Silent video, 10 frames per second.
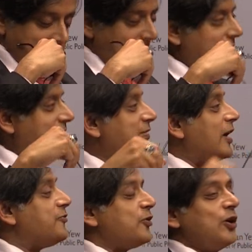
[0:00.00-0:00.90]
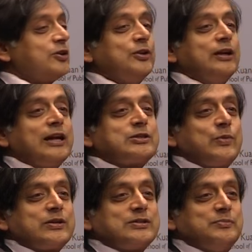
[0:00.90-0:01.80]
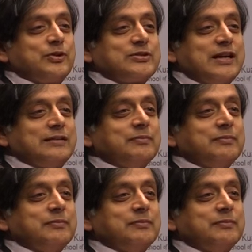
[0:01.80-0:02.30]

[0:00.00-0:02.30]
And I've now forgotten the last question because I...